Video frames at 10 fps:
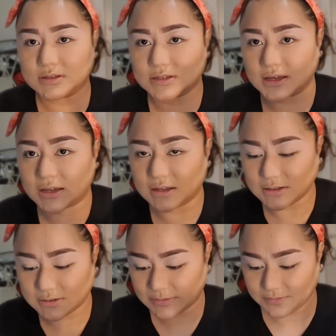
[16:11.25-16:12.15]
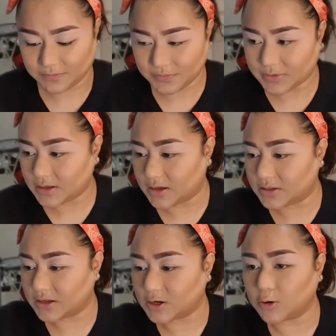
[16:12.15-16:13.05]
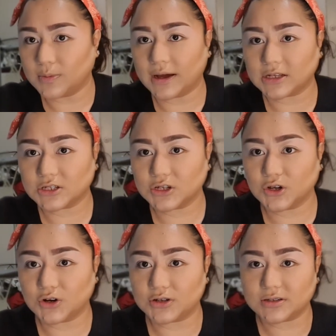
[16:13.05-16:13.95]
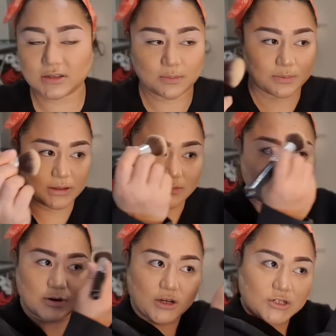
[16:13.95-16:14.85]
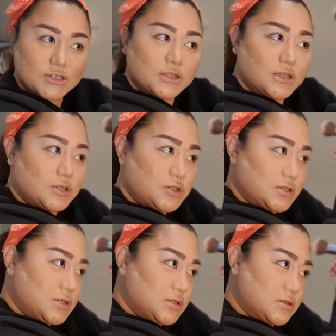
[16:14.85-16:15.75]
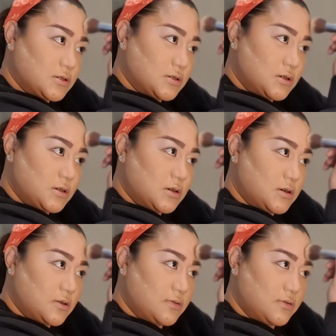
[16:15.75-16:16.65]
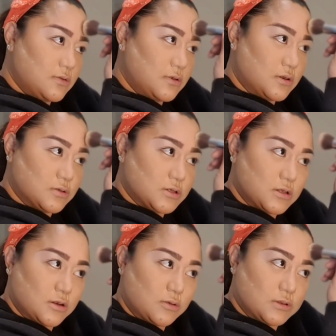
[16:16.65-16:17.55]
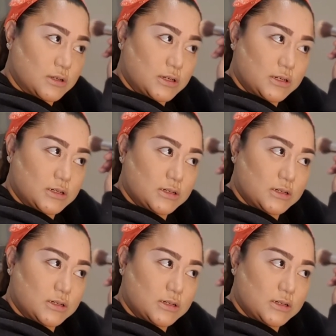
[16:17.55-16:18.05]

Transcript: see. And then go back to your stippling brush and then just go slowly.